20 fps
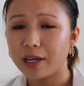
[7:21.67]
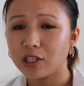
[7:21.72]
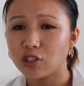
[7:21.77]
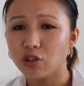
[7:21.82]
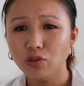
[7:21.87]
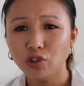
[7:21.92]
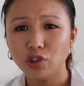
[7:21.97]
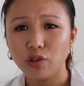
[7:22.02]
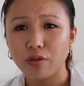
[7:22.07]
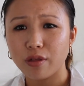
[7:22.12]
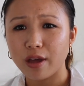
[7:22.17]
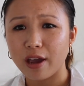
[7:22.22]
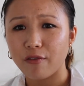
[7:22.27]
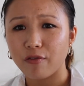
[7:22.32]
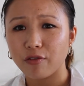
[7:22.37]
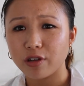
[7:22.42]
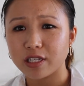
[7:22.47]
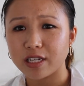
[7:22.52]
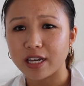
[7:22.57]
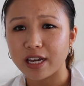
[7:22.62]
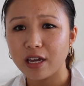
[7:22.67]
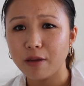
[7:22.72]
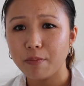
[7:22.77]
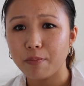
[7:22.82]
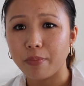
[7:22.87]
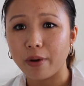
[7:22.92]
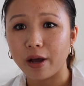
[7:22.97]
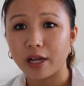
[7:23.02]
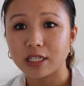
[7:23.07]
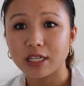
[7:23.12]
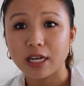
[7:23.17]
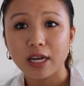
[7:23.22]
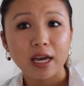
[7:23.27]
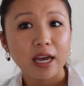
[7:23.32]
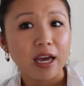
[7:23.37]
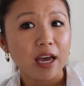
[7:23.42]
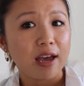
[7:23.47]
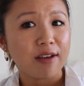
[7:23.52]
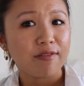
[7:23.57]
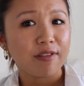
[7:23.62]
I don't use it every day, but
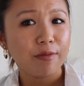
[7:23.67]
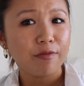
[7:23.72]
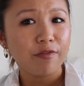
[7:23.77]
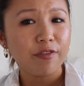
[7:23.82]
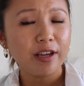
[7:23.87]
if I'm